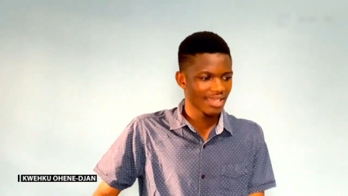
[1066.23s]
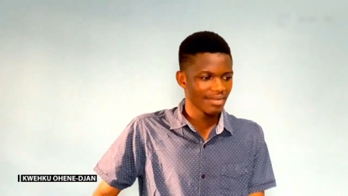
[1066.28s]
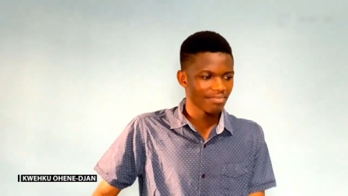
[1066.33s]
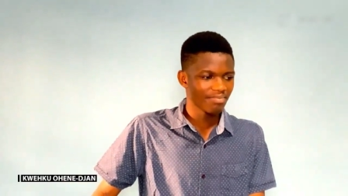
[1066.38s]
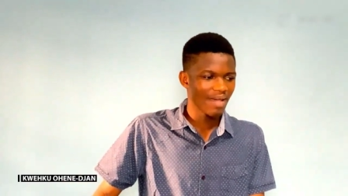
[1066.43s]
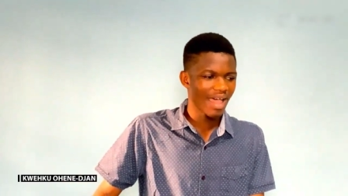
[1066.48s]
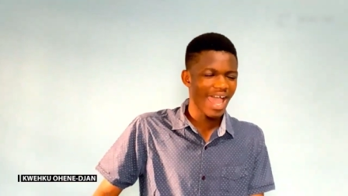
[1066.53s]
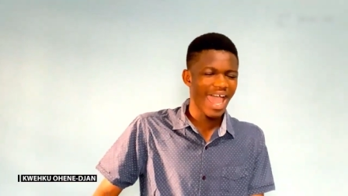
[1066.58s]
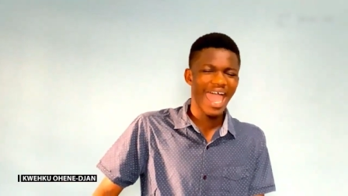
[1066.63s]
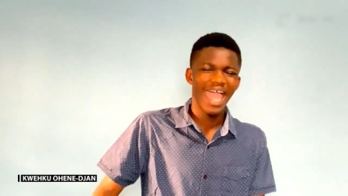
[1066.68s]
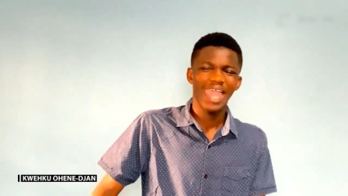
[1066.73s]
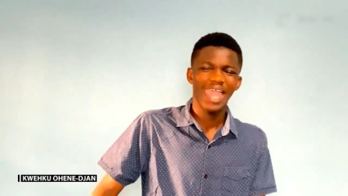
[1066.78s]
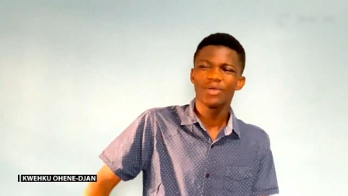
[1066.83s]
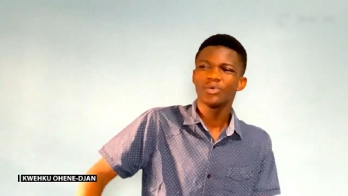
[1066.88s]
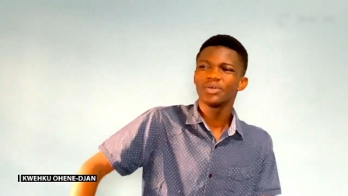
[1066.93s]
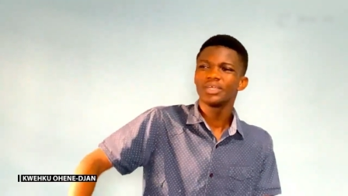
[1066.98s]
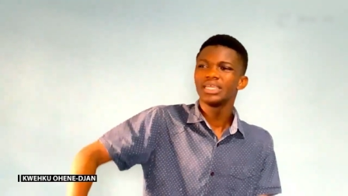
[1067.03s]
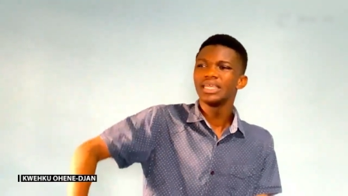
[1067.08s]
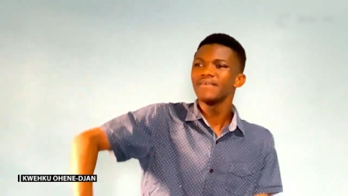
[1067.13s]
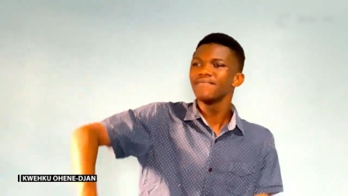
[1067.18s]
but I
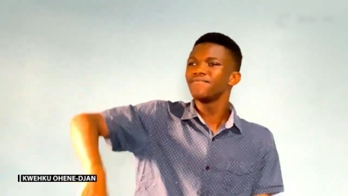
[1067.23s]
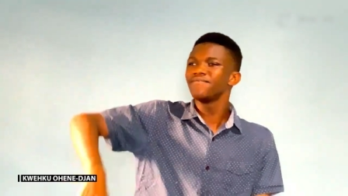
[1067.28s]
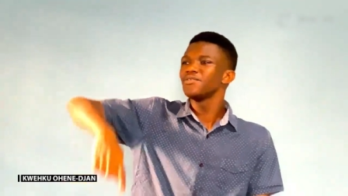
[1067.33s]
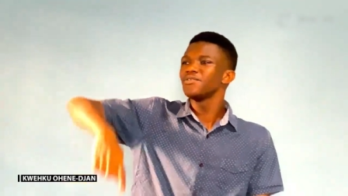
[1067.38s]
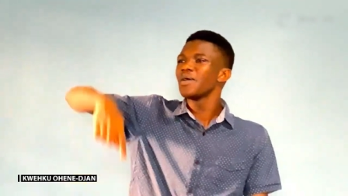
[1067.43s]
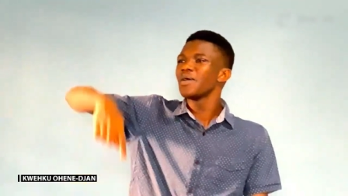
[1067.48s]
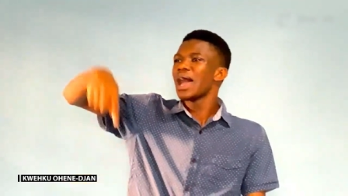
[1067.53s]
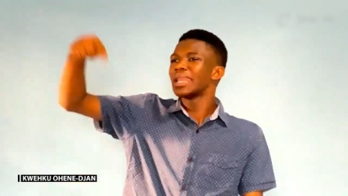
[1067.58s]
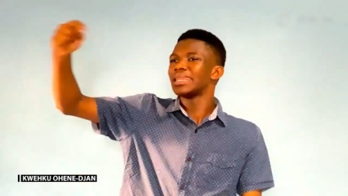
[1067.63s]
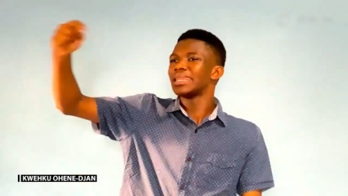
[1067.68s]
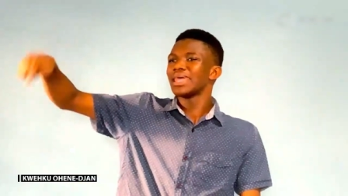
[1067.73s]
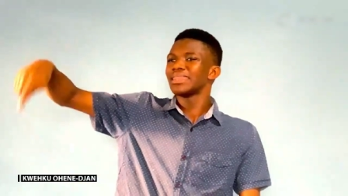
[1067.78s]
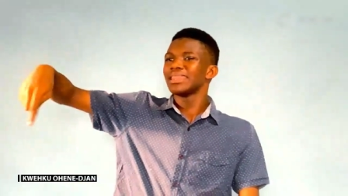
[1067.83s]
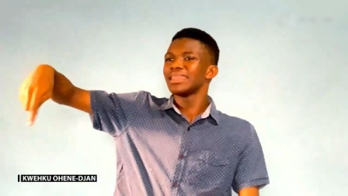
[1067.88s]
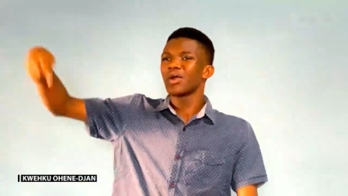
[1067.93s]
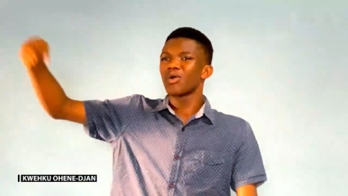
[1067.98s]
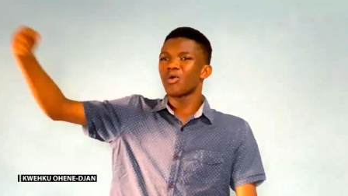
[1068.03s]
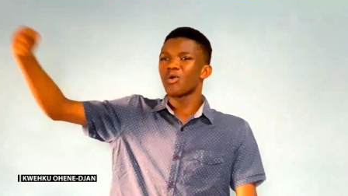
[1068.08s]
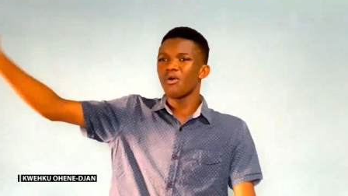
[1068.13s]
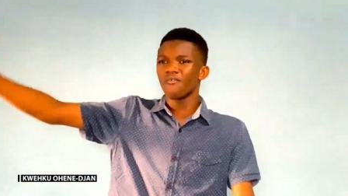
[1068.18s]
will give you
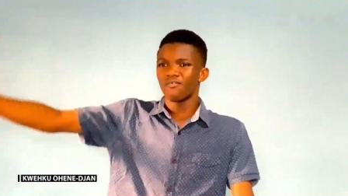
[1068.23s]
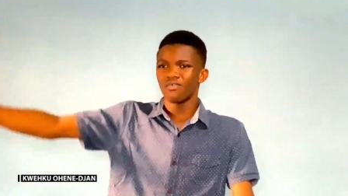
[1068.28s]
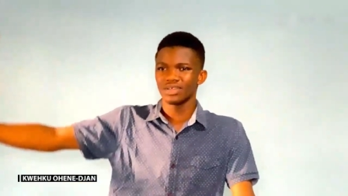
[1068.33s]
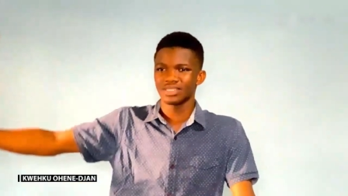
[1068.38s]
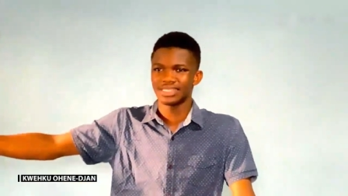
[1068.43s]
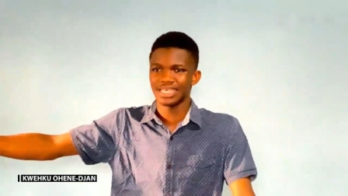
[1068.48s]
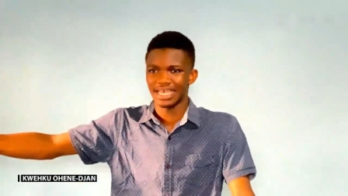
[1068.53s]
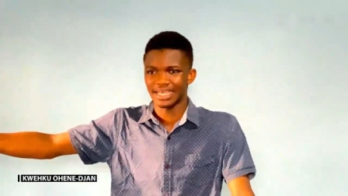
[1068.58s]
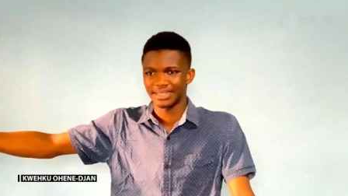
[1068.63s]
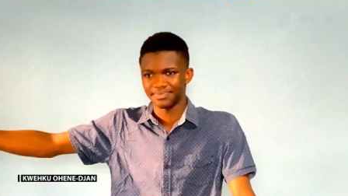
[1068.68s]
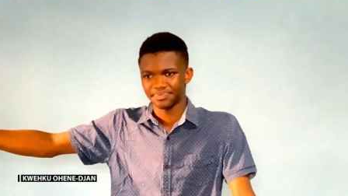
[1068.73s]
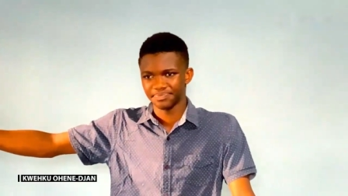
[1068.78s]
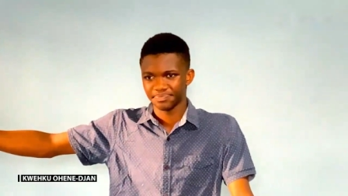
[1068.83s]
another comforter,